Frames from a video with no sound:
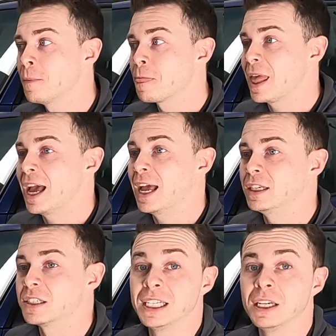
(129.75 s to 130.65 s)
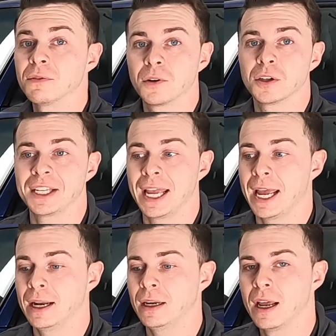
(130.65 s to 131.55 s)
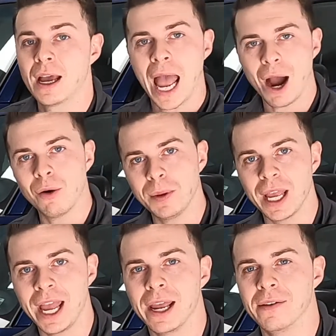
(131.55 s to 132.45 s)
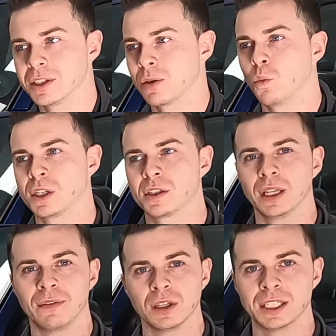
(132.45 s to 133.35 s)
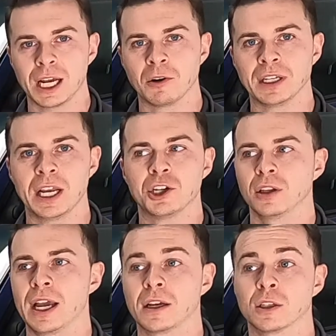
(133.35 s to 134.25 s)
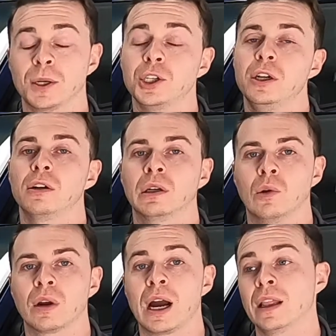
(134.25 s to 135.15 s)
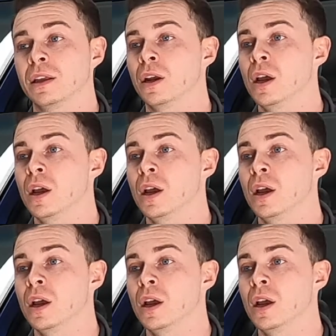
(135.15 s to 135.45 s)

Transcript: and seen firsthand how it behaves and what's the level of degradation like, especially here on Long Island